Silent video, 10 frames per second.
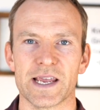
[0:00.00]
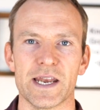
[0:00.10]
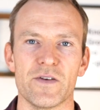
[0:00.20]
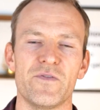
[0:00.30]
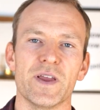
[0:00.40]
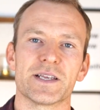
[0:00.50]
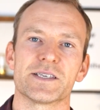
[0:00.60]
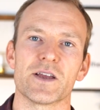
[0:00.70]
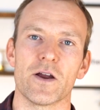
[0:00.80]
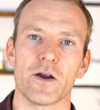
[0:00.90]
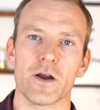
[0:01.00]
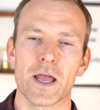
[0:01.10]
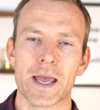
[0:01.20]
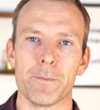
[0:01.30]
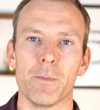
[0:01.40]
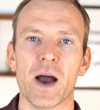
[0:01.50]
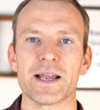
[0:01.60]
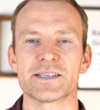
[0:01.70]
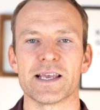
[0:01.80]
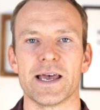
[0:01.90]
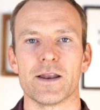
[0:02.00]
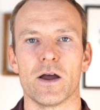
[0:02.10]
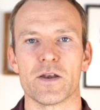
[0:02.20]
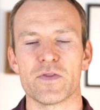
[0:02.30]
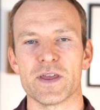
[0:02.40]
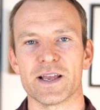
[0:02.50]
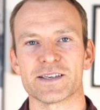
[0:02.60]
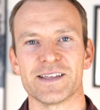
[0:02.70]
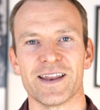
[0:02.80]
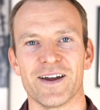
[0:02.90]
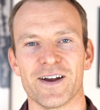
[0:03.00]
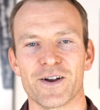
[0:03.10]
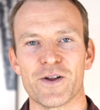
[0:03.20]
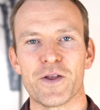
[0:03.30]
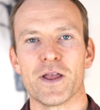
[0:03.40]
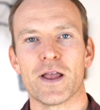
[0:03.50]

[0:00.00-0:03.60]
and it fixes our mindset on things that are